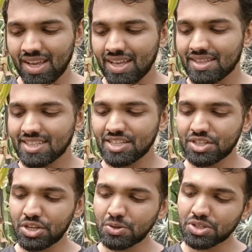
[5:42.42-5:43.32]
This is
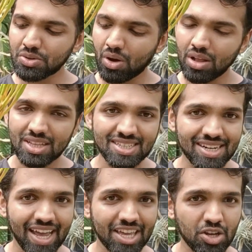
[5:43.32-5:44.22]
due to all the
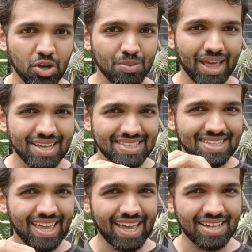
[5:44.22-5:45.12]
trichome like
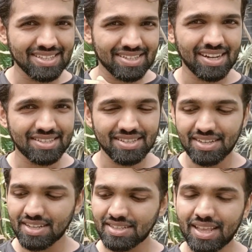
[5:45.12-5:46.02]
scale
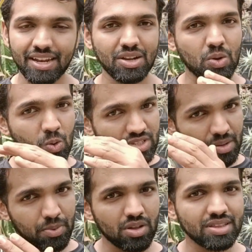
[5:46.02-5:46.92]
structures that close
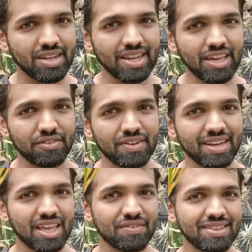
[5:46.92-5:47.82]
up on the leaf
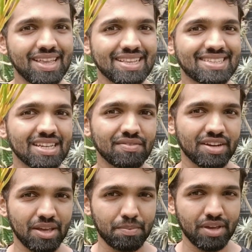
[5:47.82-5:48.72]
and give it that
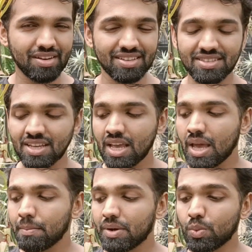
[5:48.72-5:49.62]
silvery appearance.
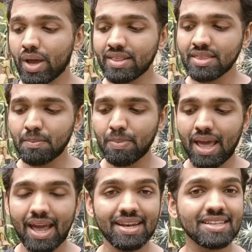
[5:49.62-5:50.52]
But when the
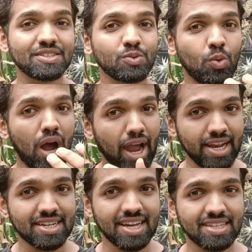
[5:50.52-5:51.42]
plant is
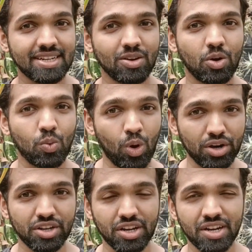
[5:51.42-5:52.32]
hydrated or
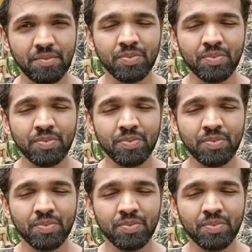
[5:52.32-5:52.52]
watered,